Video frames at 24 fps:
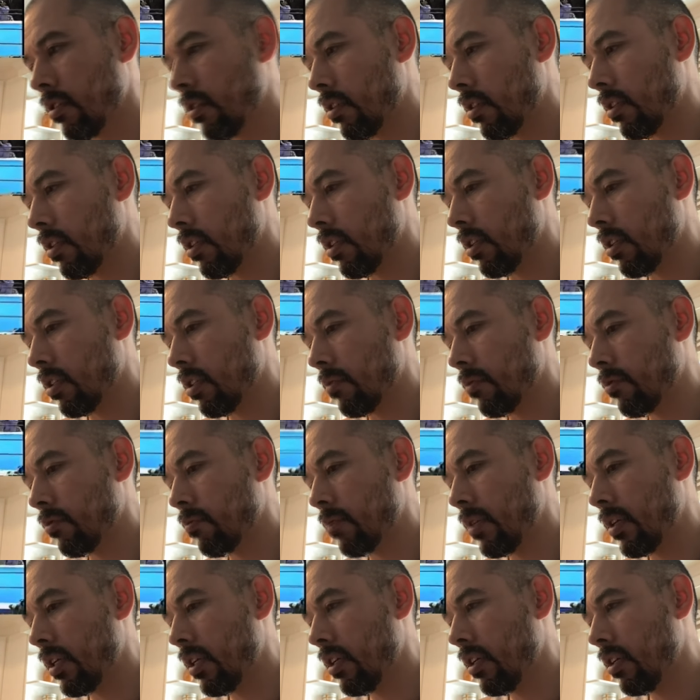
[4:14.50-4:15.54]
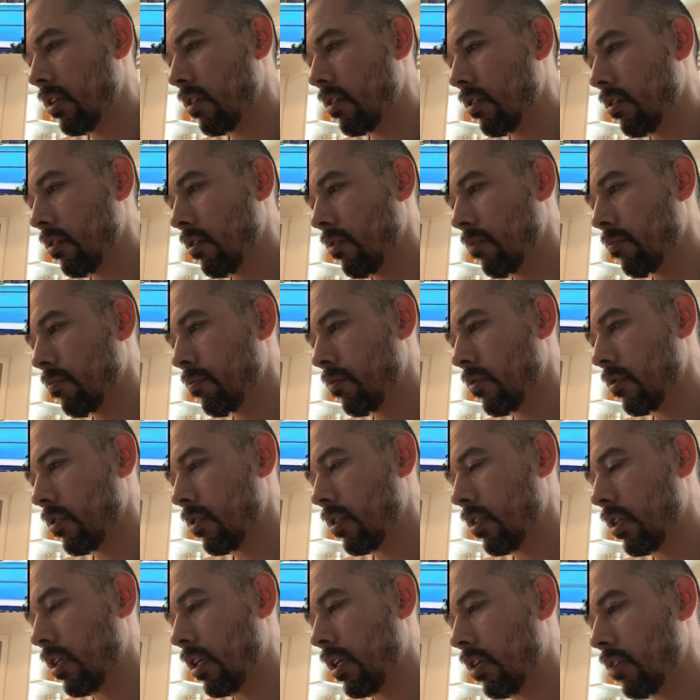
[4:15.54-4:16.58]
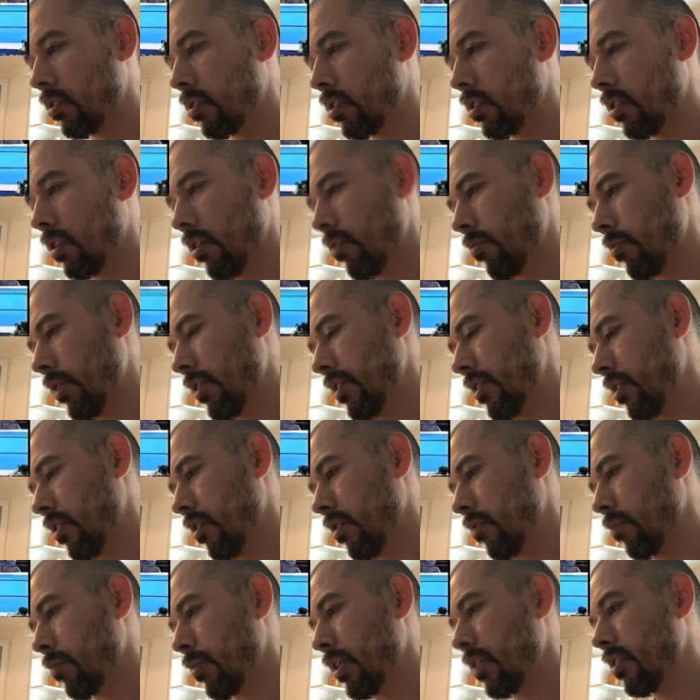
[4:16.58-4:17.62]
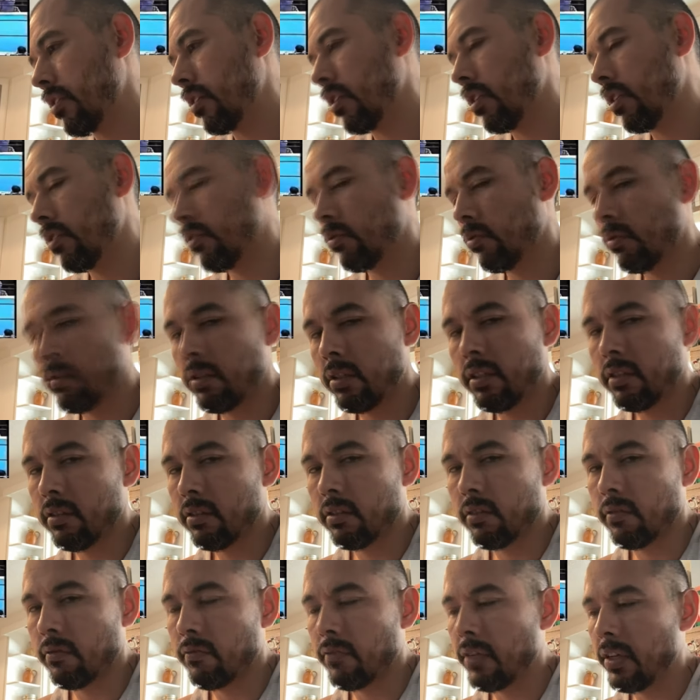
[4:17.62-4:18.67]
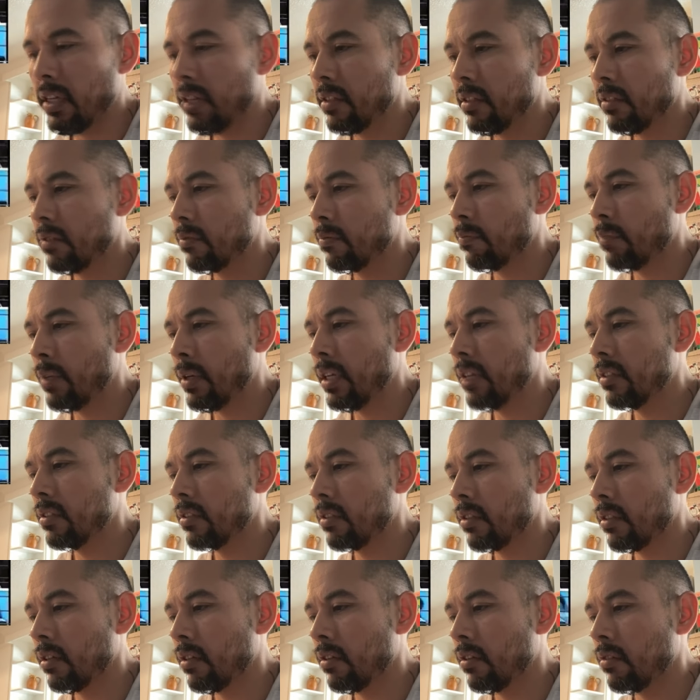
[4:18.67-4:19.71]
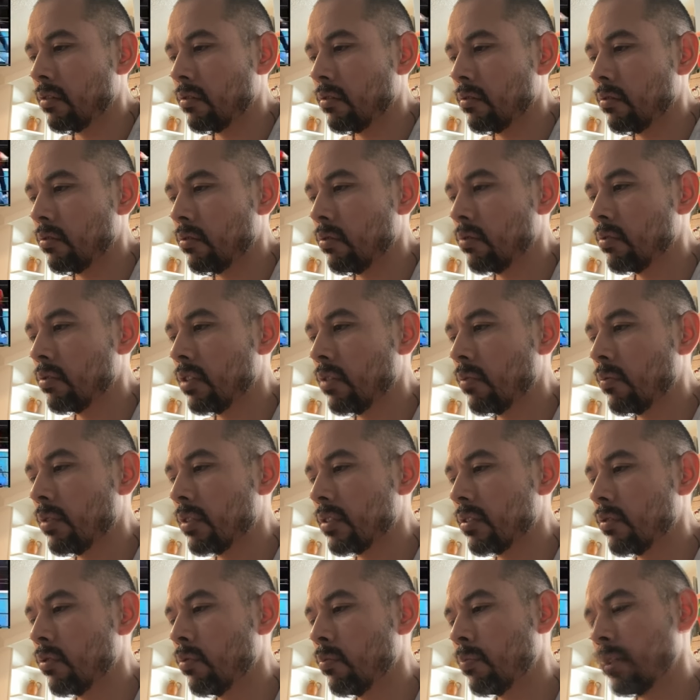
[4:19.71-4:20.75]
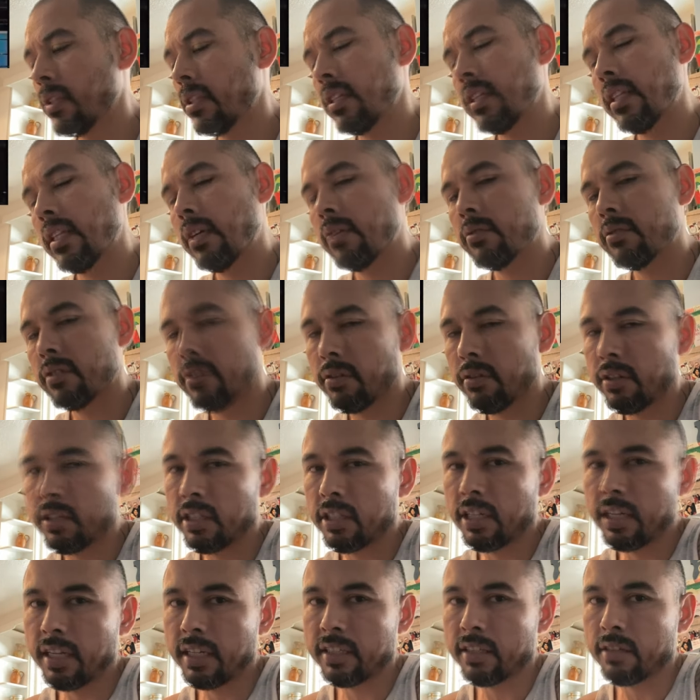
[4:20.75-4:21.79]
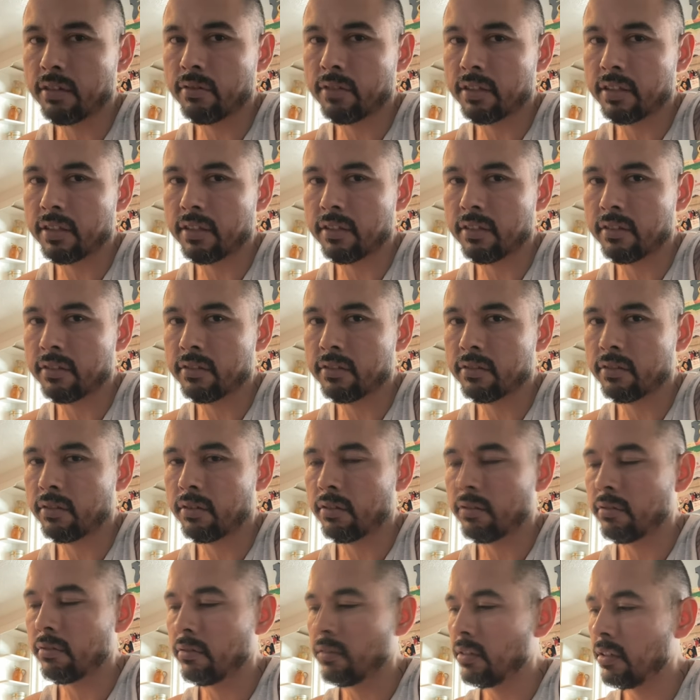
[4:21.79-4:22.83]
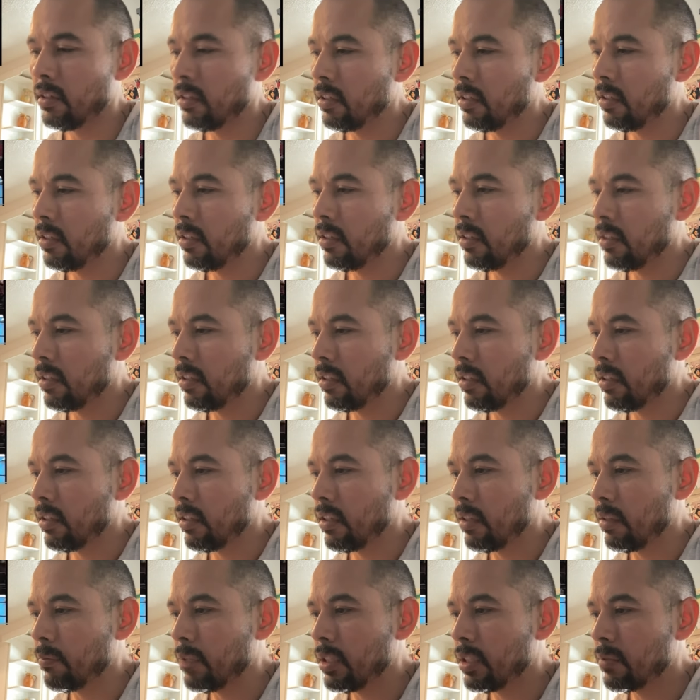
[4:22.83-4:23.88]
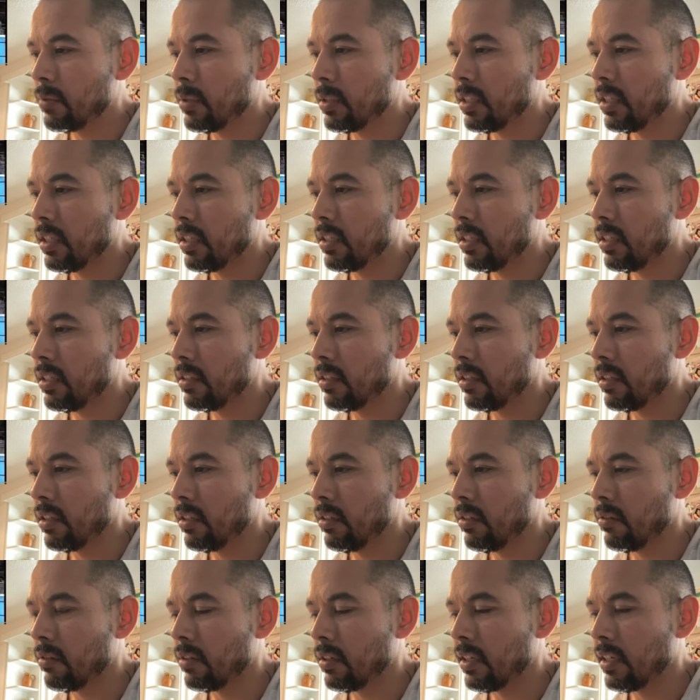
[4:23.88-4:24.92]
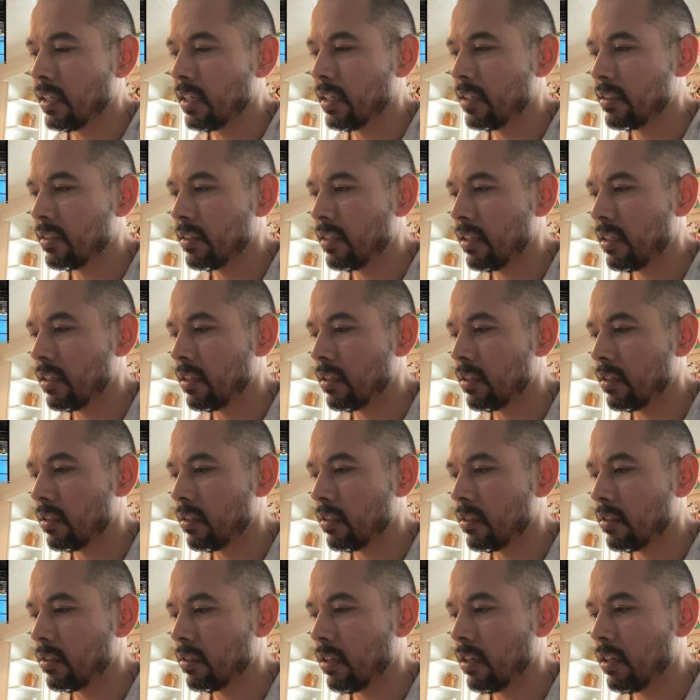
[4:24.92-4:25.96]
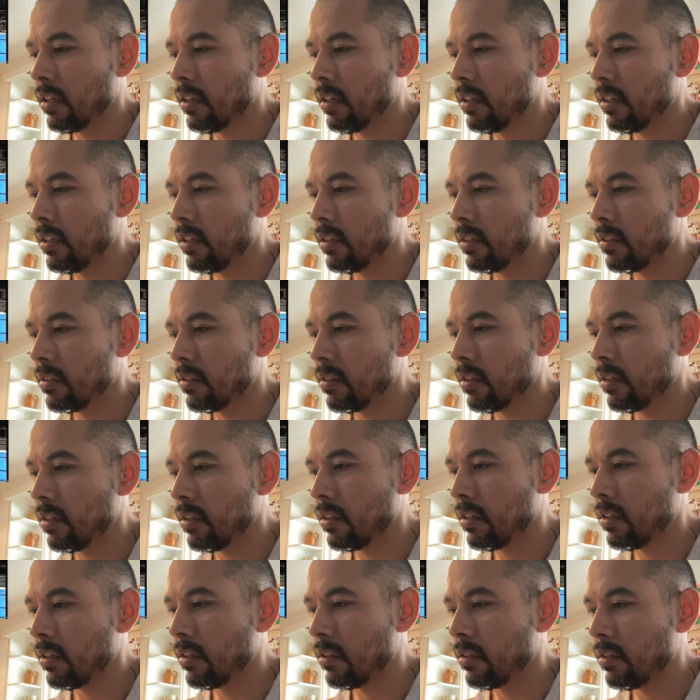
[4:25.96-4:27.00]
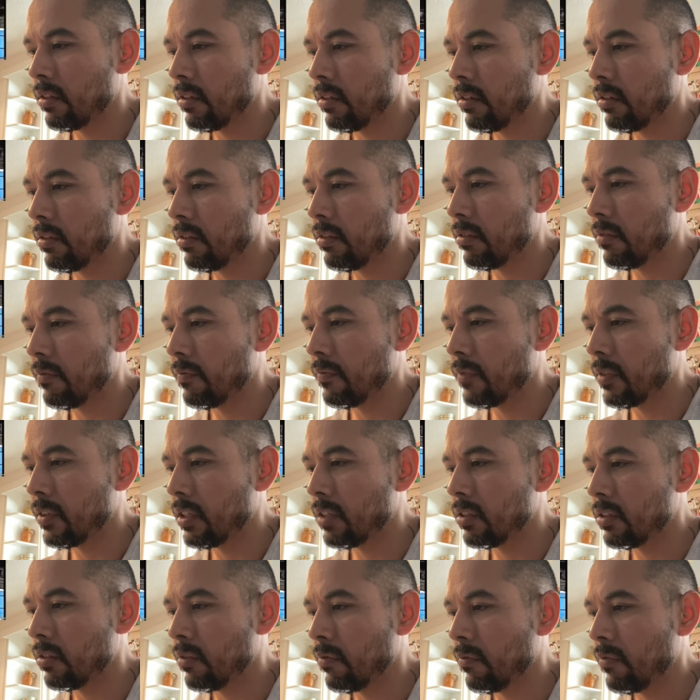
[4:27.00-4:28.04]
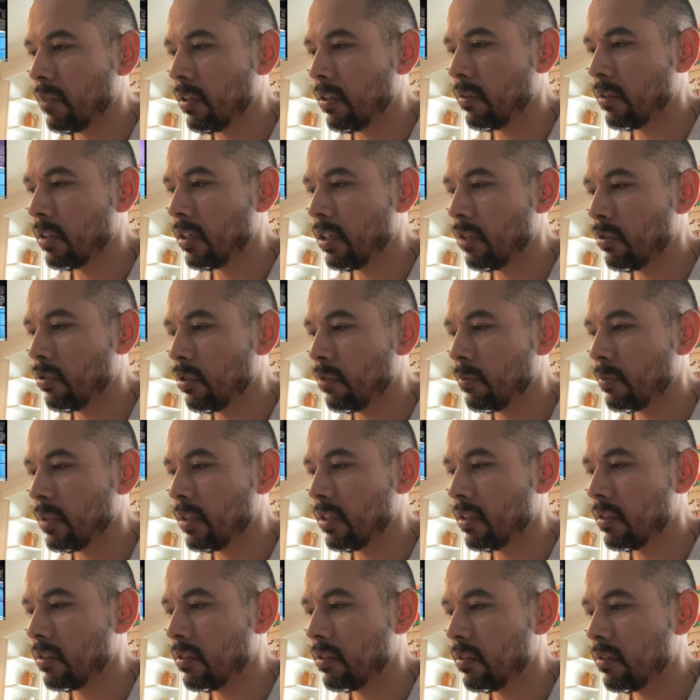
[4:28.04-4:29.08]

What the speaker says: Then he comes back, yep. He's out wrestling them basically. So he's the face based on who's out wrestling who. But then that was a dirty tactic right there. So that makes me think he's a heel. And like I said, Taka is their fellow countryman.